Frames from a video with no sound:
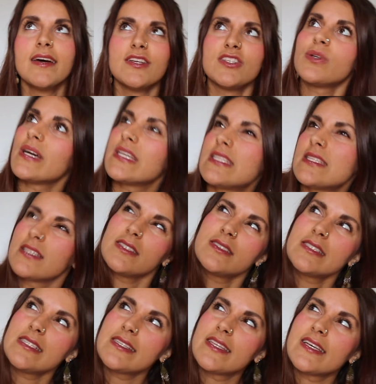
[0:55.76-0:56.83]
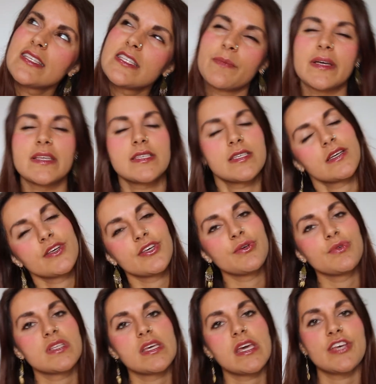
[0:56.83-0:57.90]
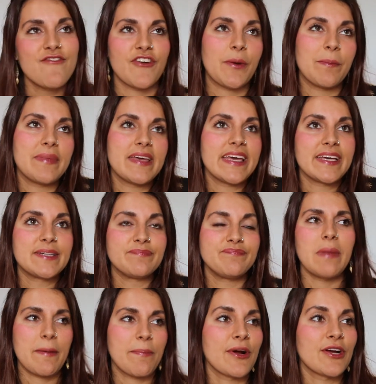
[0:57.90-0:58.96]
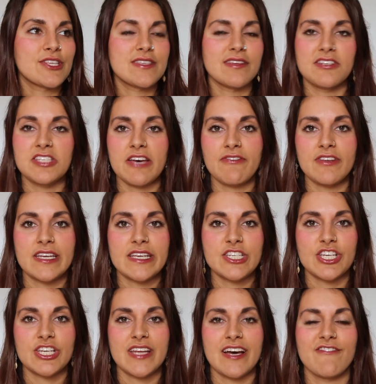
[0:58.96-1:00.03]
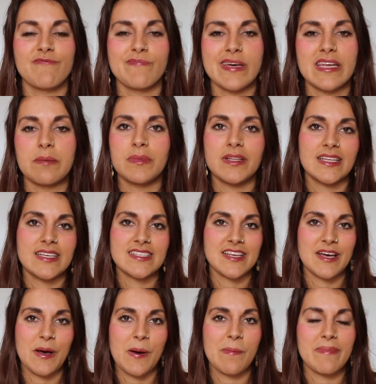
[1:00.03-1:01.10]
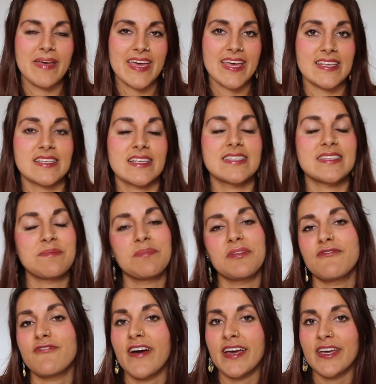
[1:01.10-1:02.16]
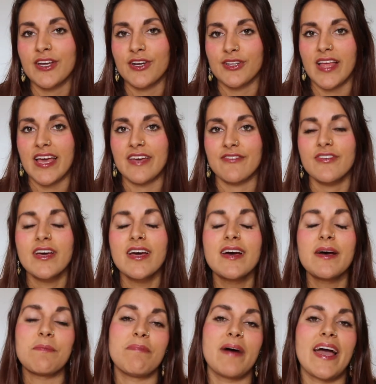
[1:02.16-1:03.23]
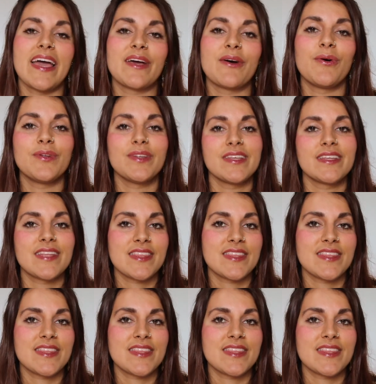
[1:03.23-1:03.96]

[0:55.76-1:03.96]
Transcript: do I still need this? Am I still using it? For me, my personal definition of minimalism is simplifying your life, buying only the